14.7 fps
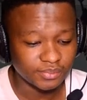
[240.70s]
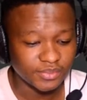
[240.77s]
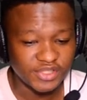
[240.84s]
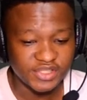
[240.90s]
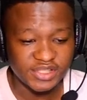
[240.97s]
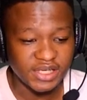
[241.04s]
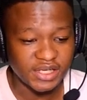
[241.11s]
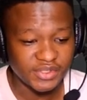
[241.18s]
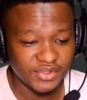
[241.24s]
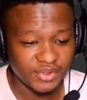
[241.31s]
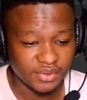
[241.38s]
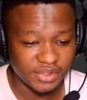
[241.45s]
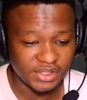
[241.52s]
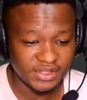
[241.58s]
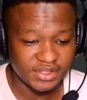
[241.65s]
styles
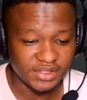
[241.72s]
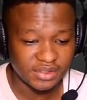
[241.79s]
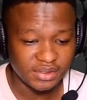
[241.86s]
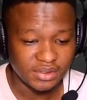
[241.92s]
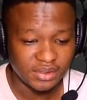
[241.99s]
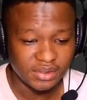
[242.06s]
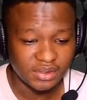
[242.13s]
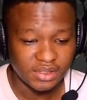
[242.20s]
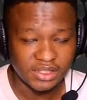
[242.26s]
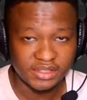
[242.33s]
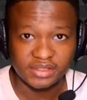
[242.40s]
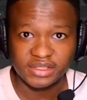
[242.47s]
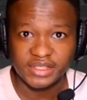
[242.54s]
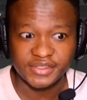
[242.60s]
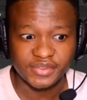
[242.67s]
to it. I
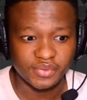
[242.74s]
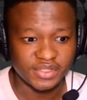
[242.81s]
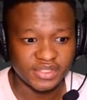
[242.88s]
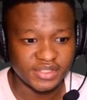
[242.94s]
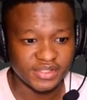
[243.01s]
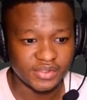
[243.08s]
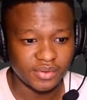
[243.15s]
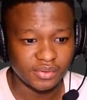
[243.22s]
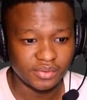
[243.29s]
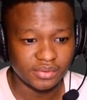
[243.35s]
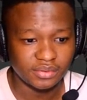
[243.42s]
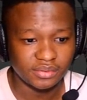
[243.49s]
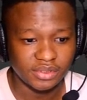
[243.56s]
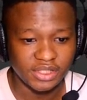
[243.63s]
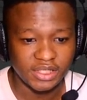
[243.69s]
think that is what it's called.
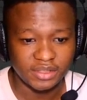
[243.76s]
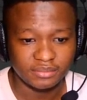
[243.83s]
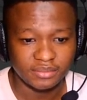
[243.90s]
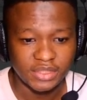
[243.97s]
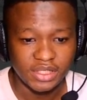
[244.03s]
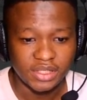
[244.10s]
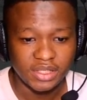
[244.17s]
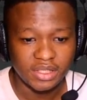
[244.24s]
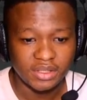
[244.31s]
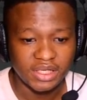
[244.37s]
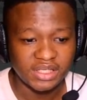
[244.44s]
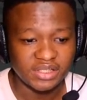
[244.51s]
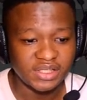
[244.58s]
Yeah, I'll add